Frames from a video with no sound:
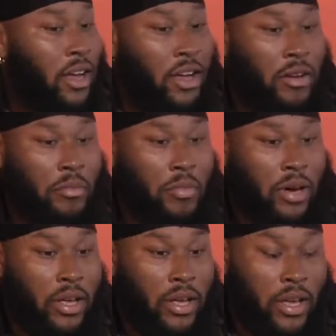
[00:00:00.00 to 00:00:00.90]
Um,
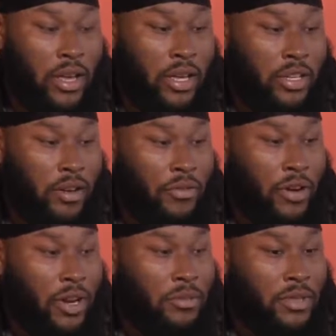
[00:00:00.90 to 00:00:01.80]
but you know, for
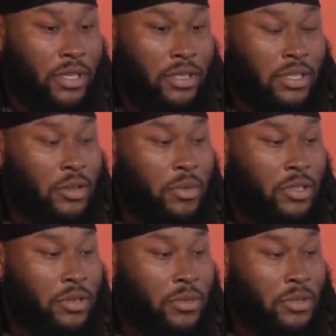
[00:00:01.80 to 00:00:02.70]
him to still be
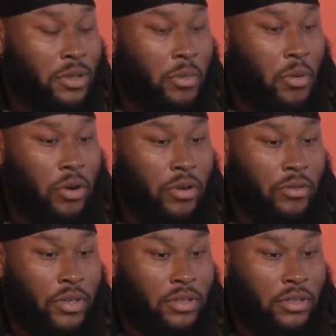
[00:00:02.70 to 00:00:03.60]
su-
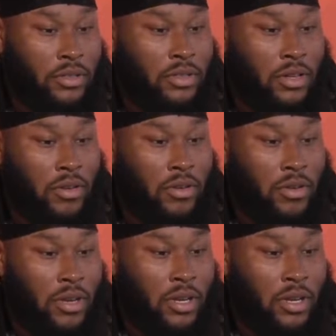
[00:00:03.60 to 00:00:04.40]
supportive and you know